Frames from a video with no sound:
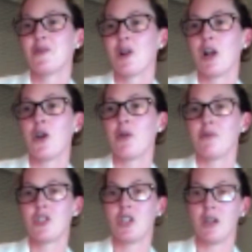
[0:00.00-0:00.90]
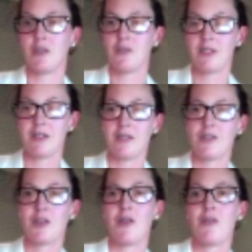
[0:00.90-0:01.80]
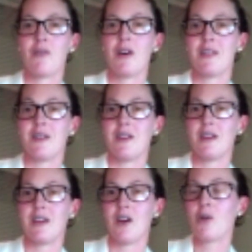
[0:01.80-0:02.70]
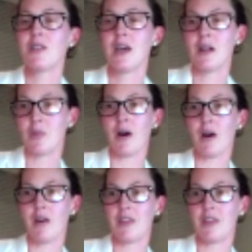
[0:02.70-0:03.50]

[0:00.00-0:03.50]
till close shift. Mm-hmm. So as a hotel bar,